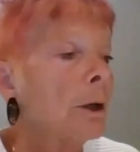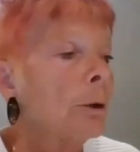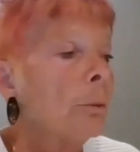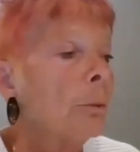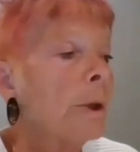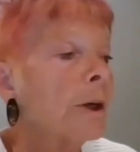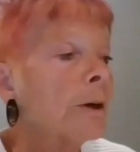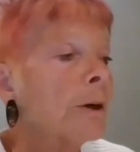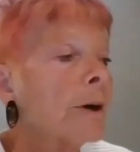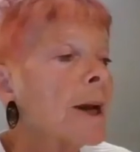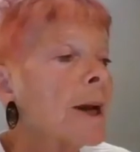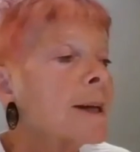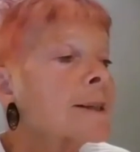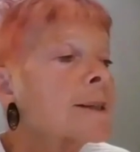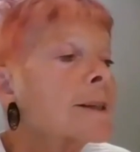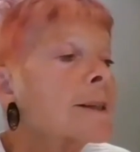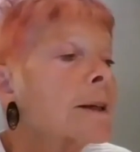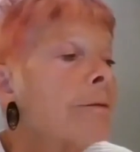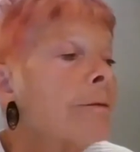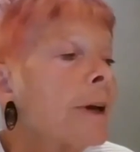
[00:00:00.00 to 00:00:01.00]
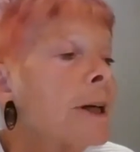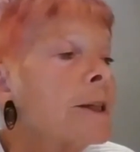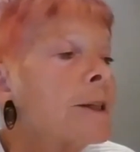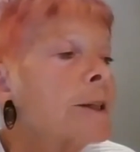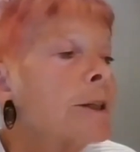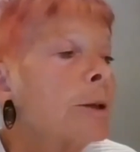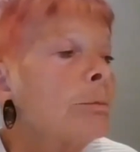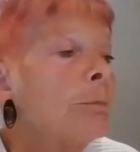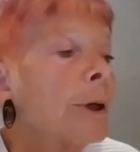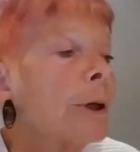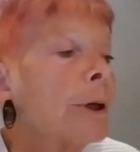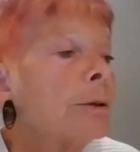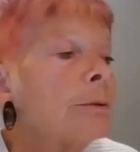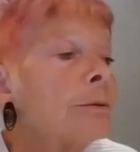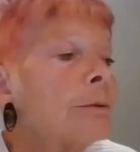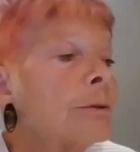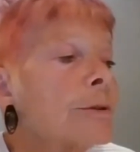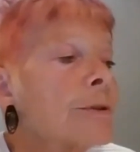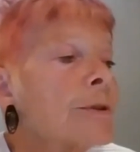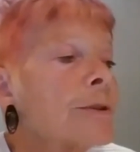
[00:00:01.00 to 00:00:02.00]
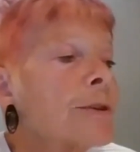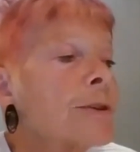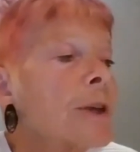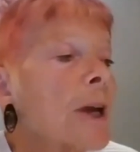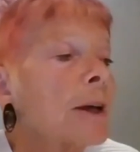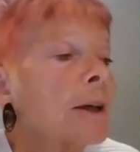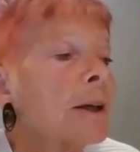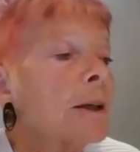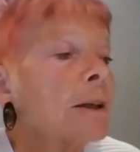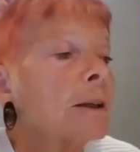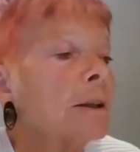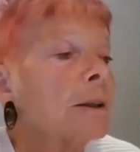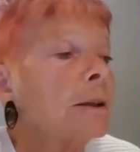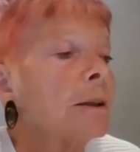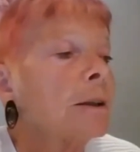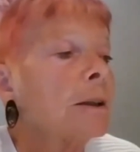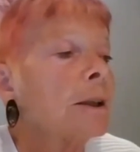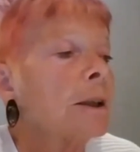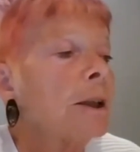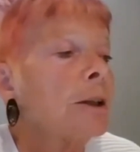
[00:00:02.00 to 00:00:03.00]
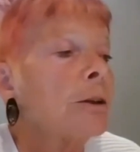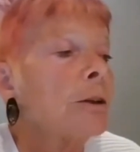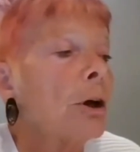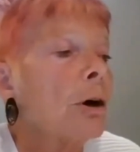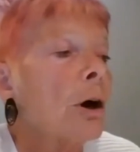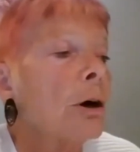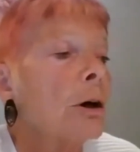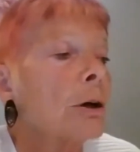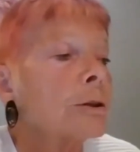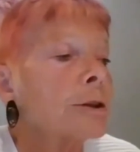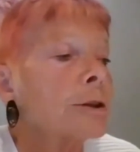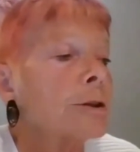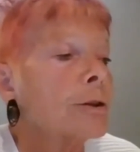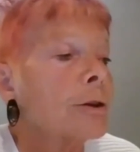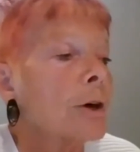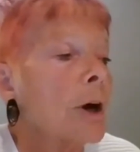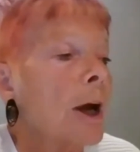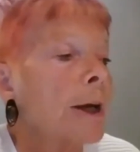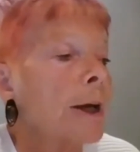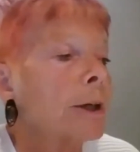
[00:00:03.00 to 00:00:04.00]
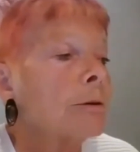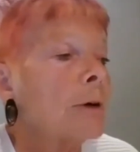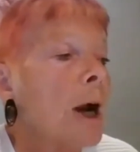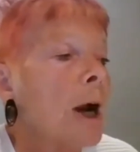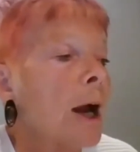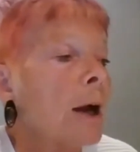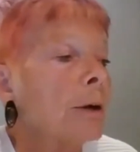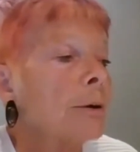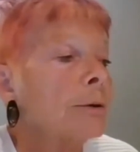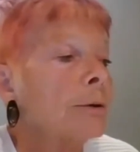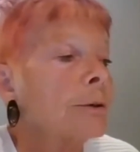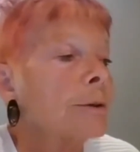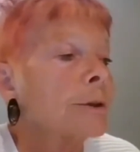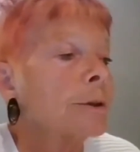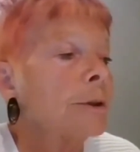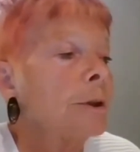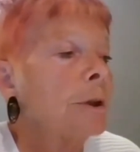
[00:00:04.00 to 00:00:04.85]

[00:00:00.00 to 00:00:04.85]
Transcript: We are excavating bones sunken in the hot, dry ground,